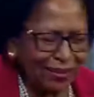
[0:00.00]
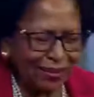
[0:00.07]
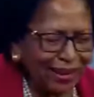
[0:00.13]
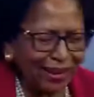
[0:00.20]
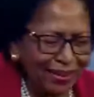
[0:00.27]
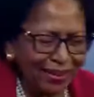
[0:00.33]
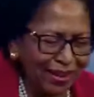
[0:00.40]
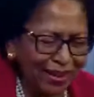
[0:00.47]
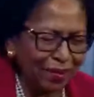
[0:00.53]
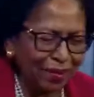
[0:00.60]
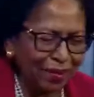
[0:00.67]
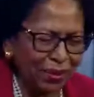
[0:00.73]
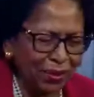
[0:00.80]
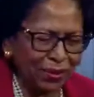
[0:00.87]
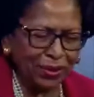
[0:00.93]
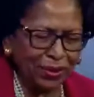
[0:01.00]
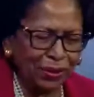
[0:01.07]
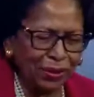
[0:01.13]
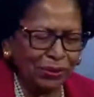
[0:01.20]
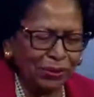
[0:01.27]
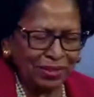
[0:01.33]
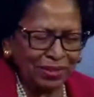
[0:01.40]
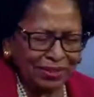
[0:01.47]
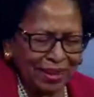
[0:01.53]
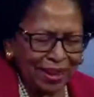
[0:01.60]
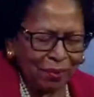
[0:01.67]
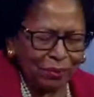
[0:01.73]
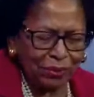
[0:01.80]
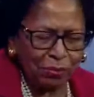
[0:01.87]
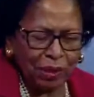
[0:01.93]
okay, right. they, they're, they're used to
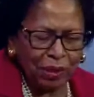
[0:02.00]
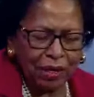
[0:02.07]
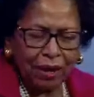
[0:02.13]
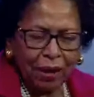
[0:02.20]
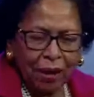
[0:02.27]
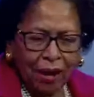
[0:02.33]
that with me.